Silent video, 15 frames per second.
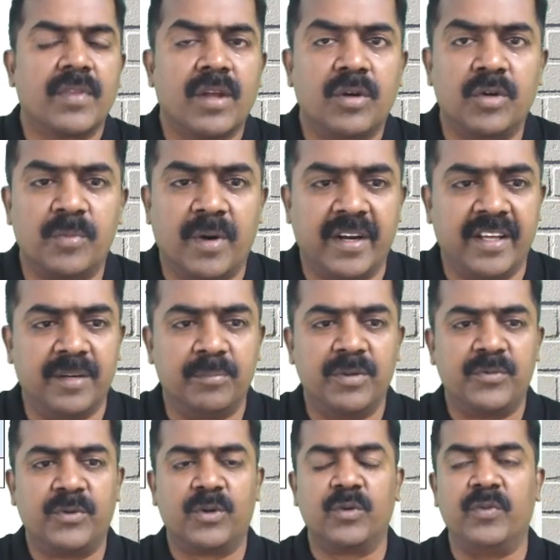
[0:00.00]
Good morning.
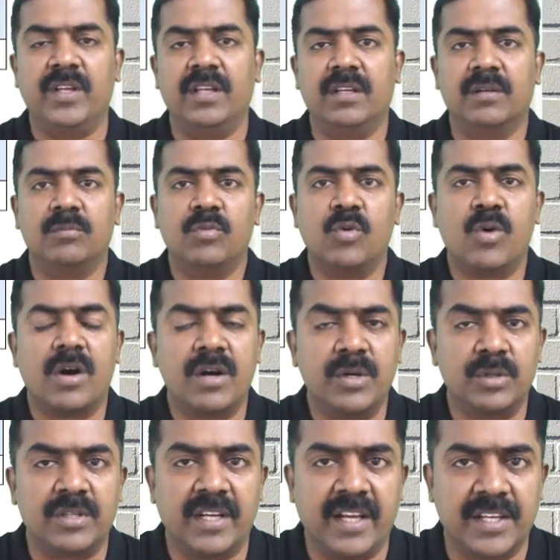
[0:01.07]
Before we move on
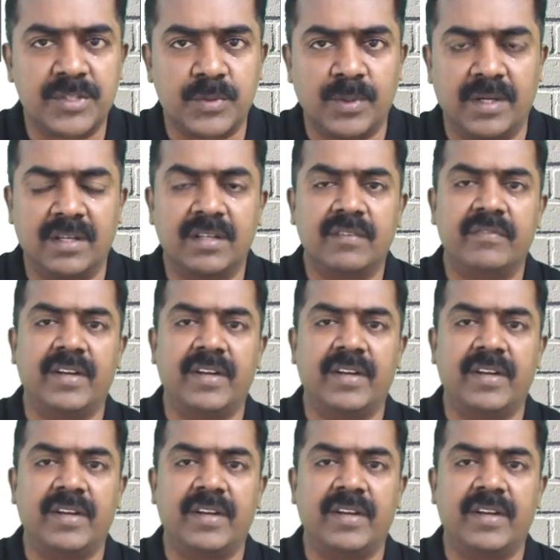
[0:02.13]
to the next one,